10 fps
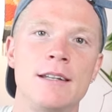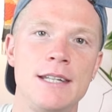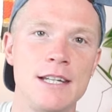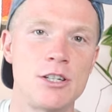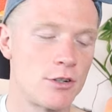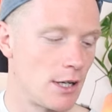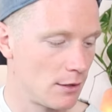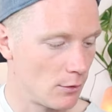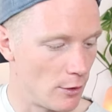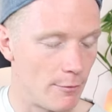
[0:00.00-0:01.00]
D
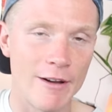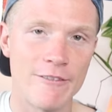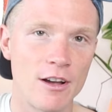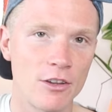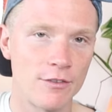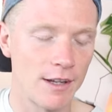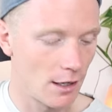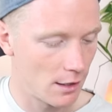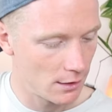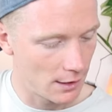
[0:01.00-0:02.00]
string with my first
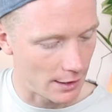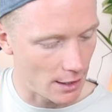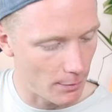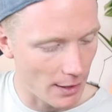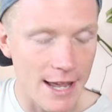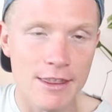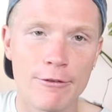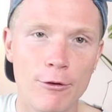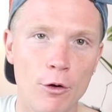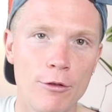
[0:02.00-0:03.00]
finger, and I play the
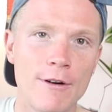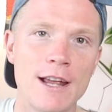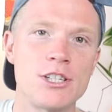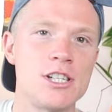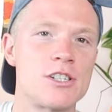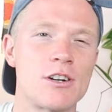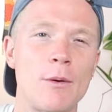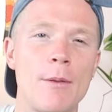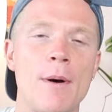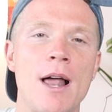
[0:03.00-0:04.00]
4th fret G string
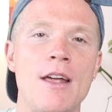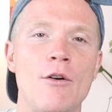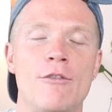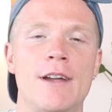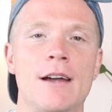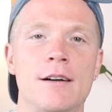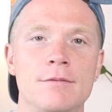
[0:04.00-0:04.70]
with my little finger.